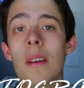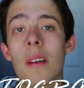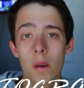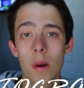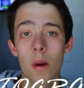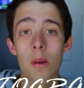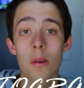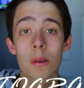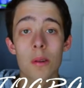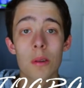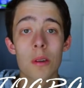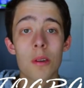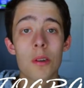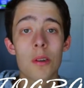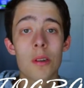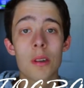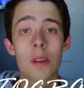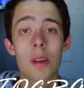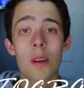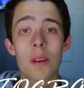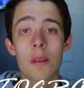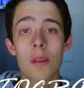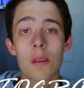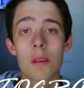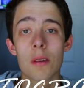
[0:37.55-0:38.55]
Also, I should
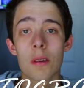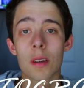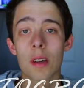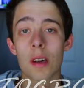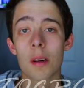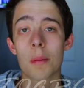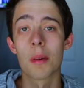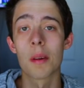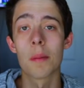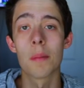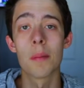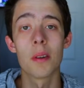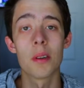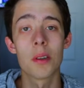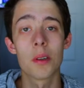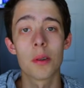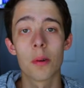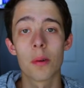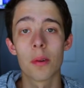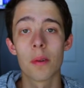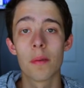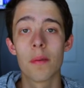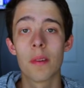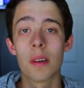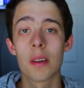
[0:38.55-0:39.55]
note these are going to be a bit
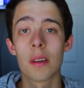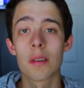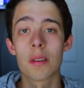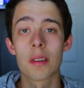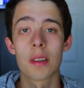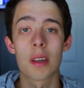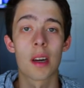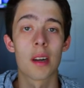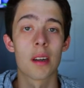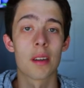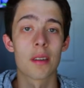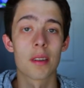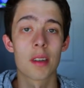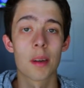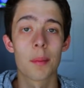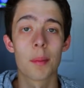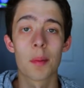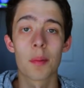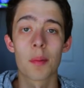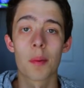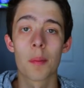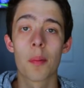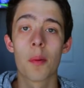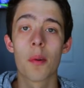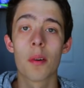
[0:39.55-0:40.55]
shorter videos to kind of sum
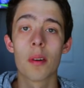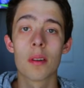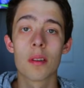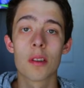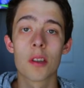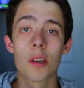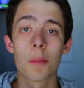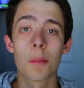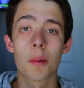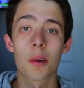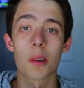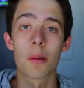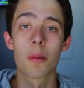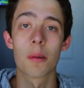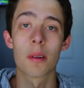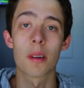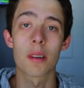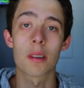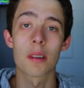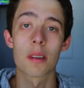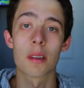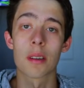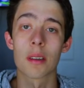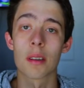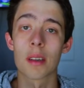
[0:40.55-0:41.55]
up the point super quick
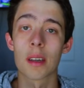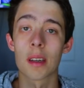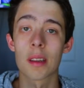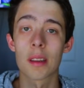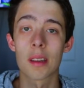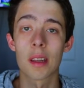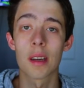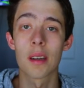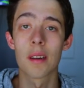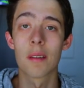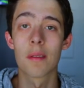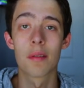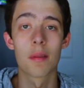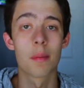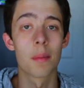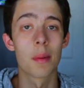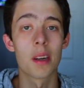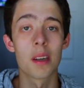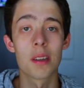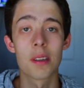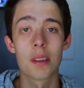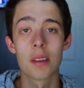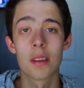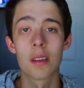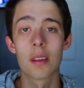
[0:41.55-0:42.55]
so you get that
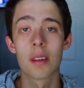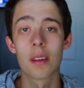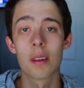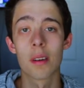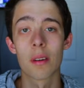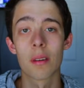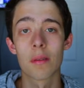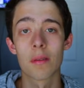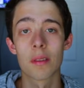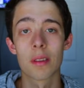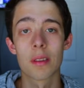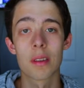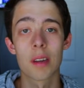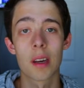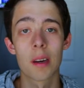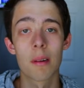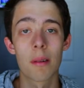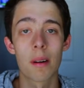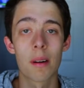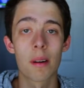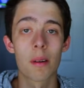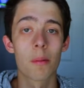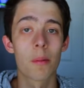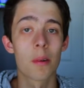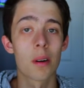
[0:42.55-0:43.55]
information and you don't have to stay
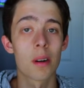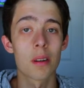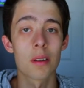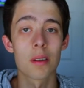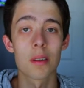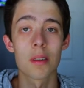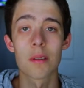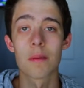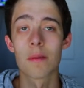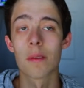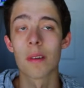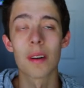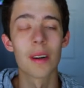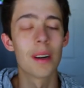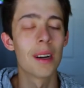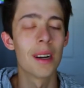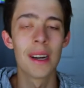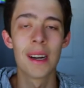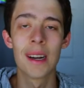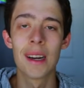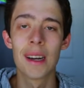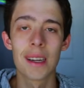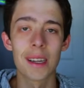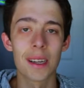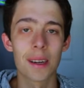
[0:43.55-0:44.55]
around and watch this for
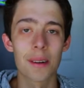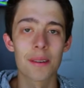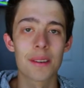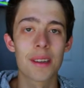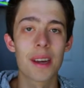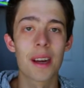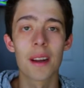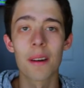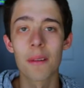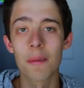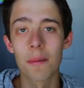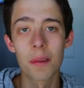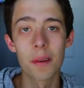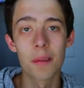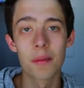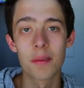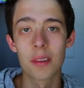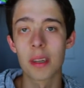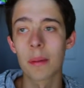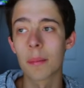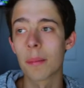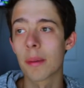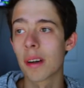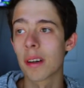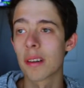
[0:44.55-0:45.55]

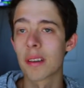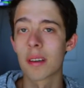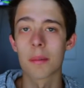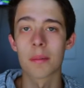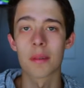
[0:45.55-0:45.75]
10-15 minutes.